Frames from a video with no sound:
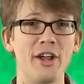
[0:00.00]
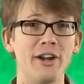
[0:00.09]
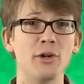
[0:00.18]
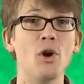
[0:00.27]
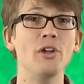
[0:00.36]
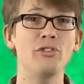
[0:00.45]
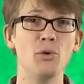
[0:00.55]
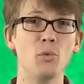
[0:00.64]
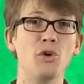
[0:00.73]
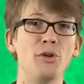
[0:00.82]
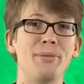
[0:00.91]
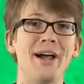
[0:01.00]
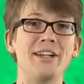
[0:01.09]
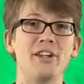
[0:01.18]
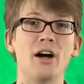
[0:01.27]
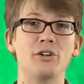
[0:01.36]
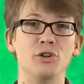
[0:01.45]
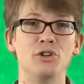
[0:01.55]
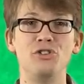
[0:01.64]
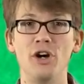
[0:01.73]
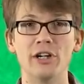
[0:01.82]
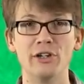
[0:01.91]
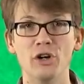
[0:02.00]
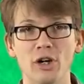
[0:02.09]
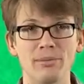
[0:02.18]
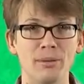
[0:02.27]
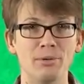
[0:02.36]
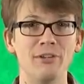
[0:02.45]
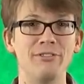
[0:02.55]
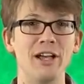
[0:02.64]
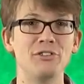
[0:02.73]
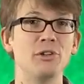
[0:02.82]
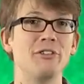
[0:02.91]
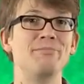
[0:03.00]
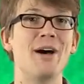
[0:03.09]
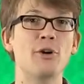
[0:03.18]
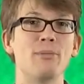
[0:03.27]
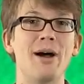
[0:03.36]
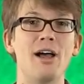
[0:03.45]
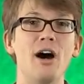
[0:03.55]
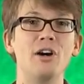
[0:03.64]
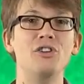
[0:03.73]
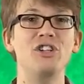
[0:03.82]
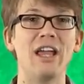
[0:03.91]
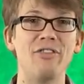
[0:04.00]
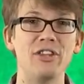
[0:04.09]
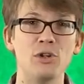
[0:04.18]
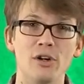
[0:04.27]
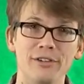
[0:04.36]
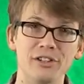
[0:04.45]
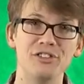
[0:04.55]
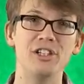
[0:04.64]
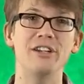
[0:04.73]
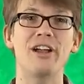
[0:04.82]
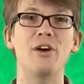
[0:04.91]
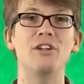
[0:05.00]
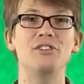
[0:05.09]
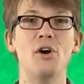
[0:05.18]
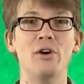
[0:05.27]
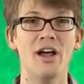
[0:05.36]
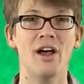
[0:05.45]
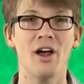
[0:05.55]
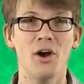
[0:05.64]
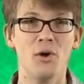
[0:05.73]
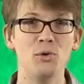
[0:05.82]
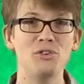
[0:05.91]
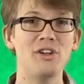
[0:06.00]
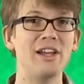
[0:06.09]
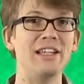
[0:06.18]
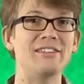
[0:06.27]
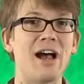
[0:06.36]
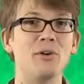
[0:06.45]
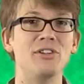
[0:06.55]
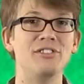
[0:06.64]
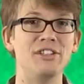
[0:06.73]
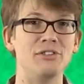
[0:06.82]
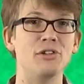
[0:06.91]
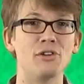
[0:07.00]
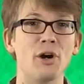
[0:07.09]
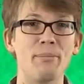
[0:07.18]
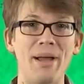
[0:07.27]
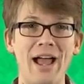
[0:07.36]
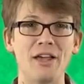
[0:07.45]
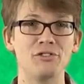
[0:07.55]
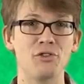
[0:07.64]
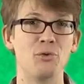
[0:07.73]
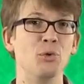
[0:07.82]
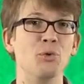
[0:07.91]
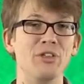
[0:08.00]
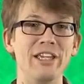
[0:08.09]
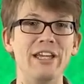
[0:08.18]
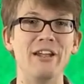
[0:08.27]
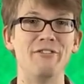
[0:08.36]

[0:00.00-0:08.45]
done across the world by Dr. Chuck Gerba, professor of microbiology at the University of Arizona, who studies how diseases are passed through the